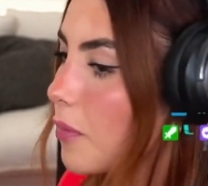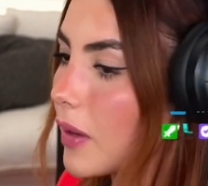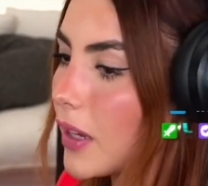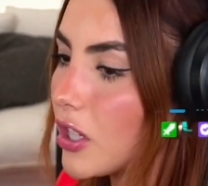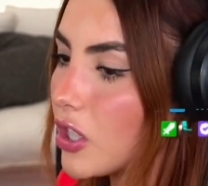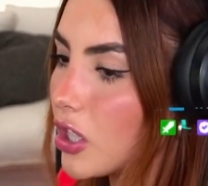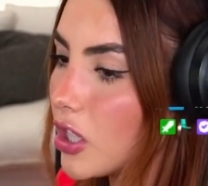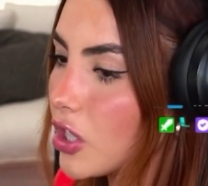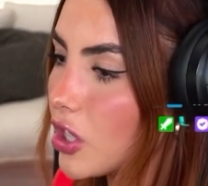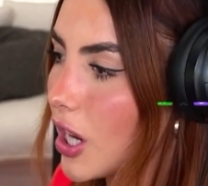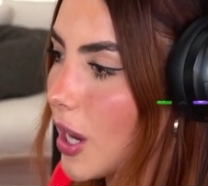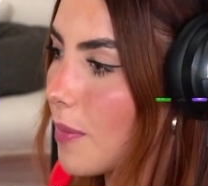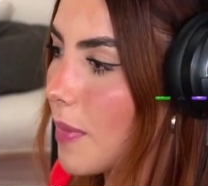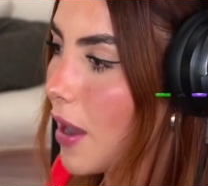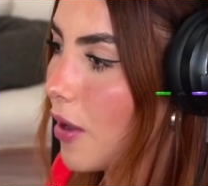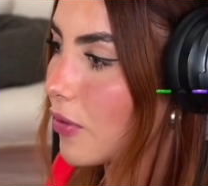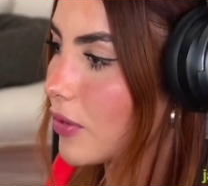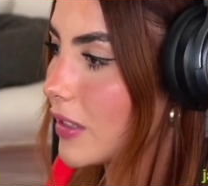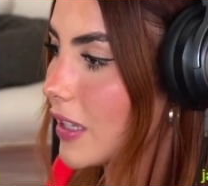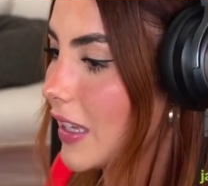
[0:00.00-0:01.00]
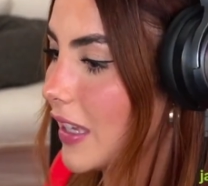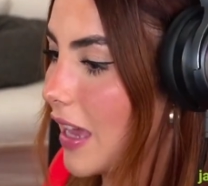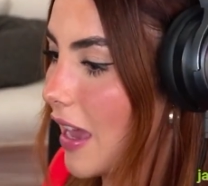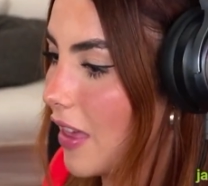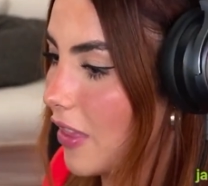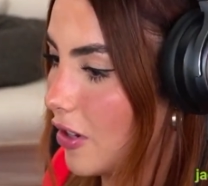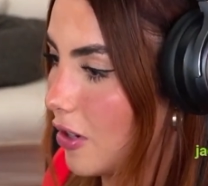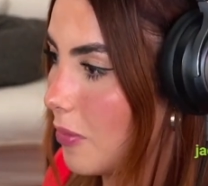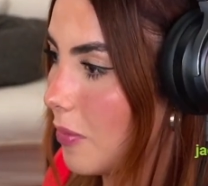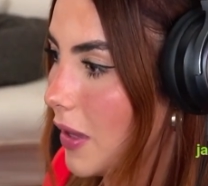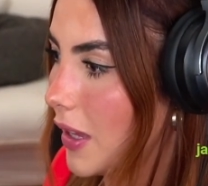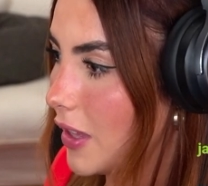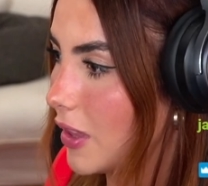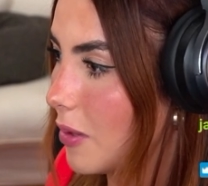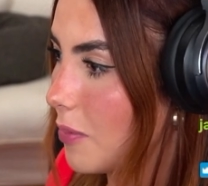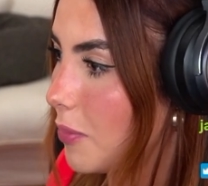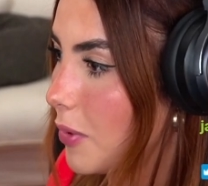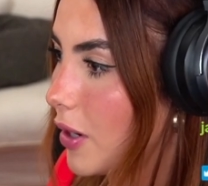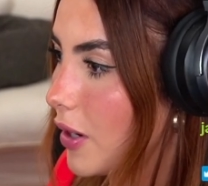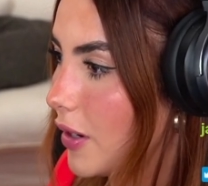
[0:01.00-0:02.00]
we should jam out together, me and the
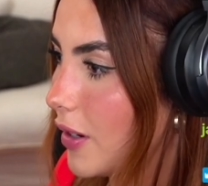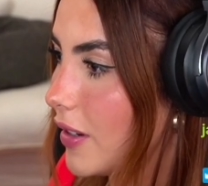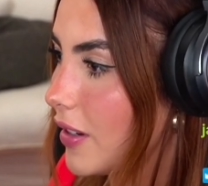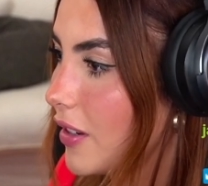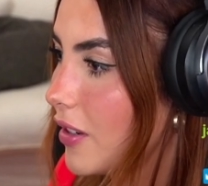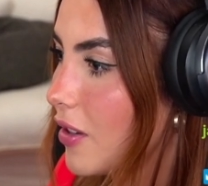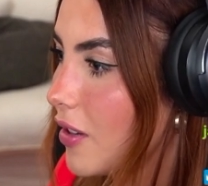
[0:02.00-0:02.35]
bird.